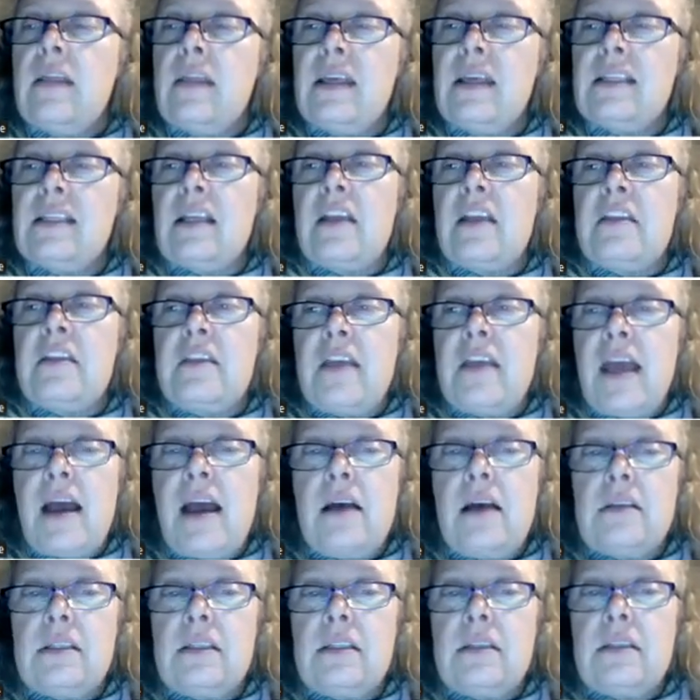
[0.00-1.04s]
there's
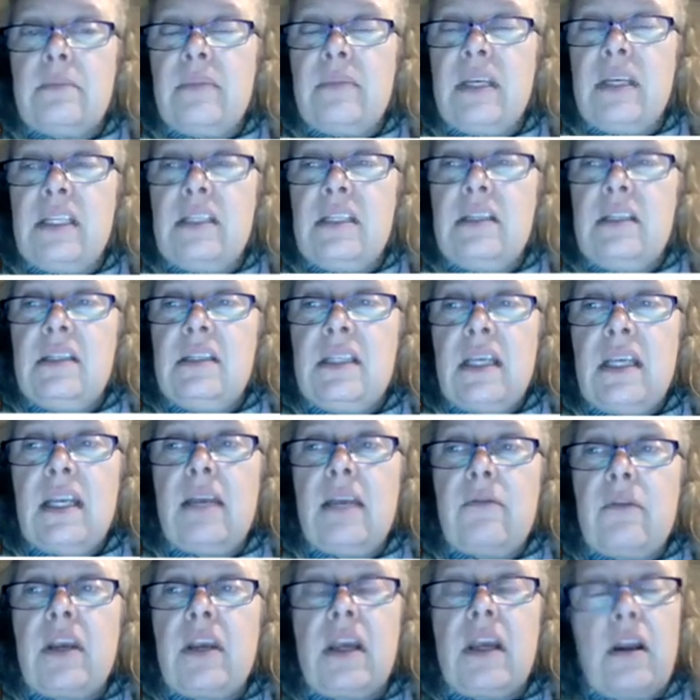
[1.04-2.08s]
1,000 metres in
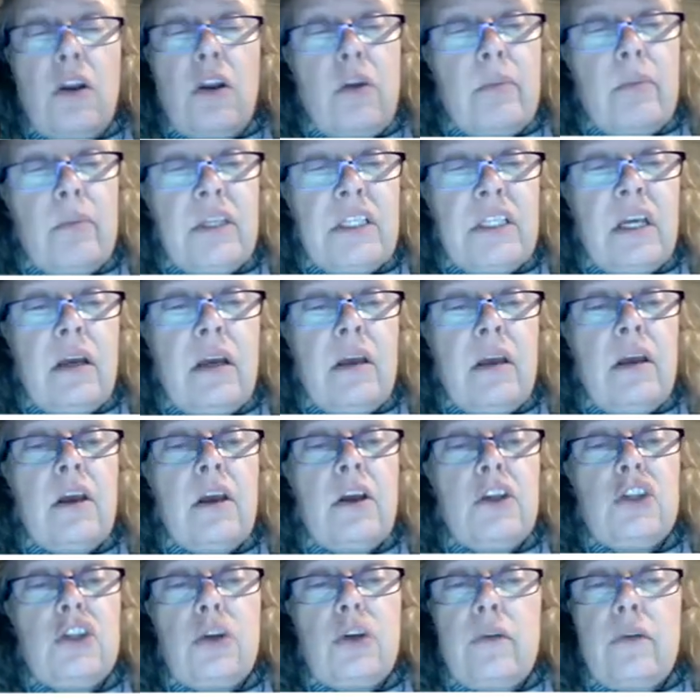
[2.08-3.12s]
every kilometre.
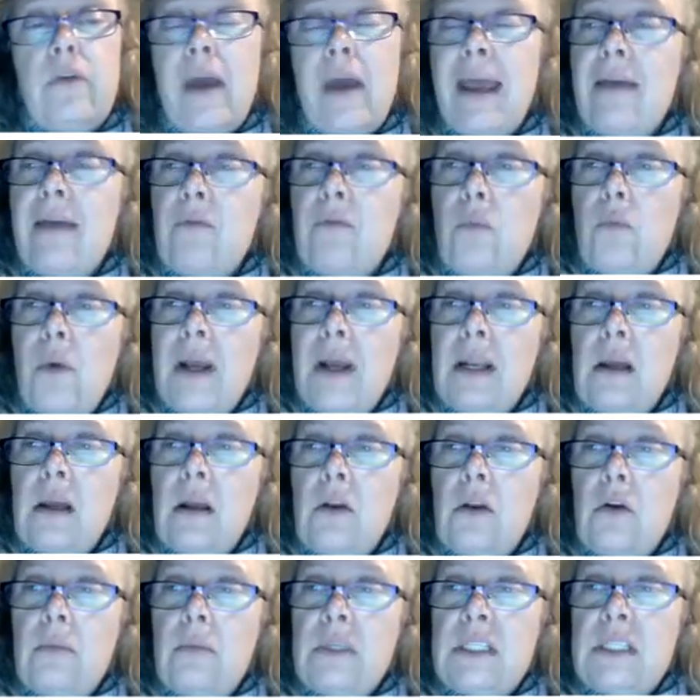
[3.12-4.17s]
So if I have 1
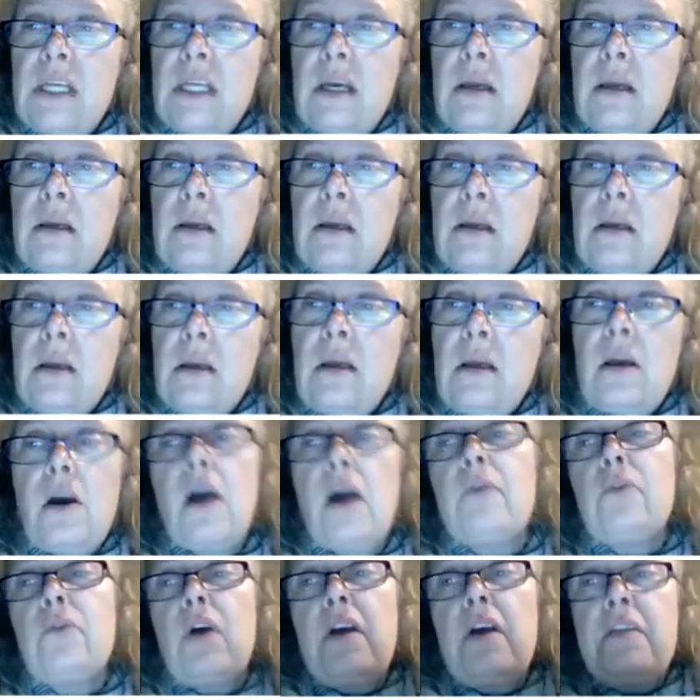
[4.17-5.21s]
kilometre,
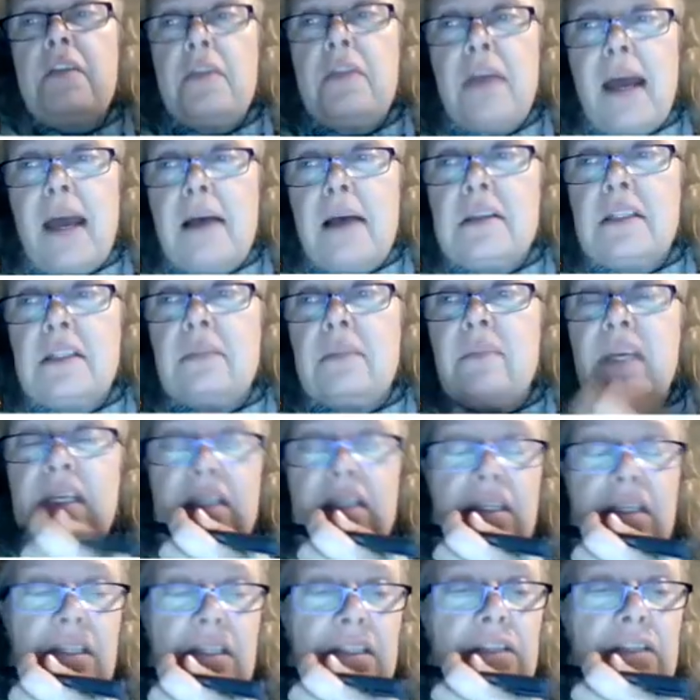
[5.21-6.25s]
I've got 1,000
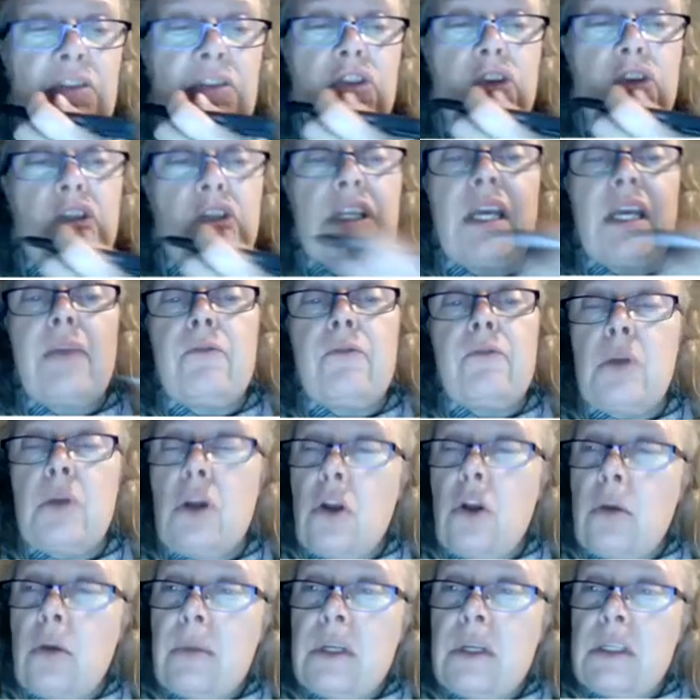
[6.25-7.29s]
metres. So to get from
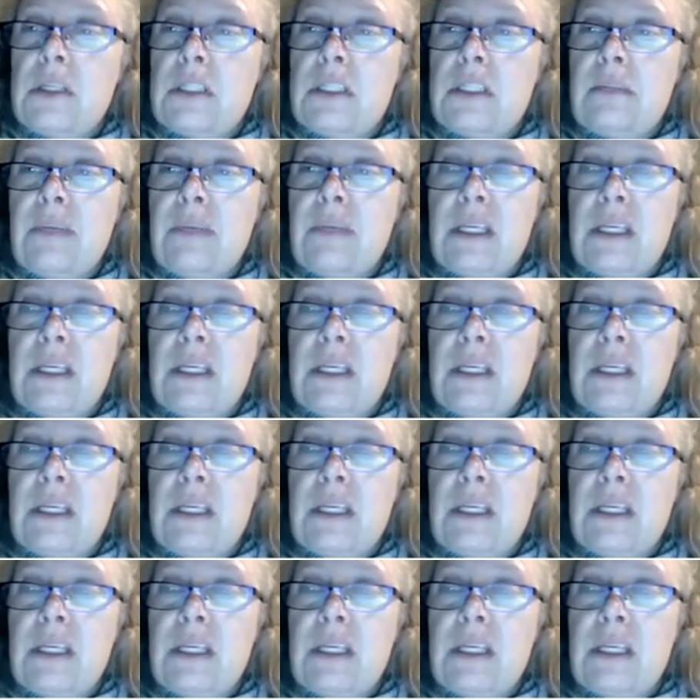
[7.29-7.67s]
kilometres to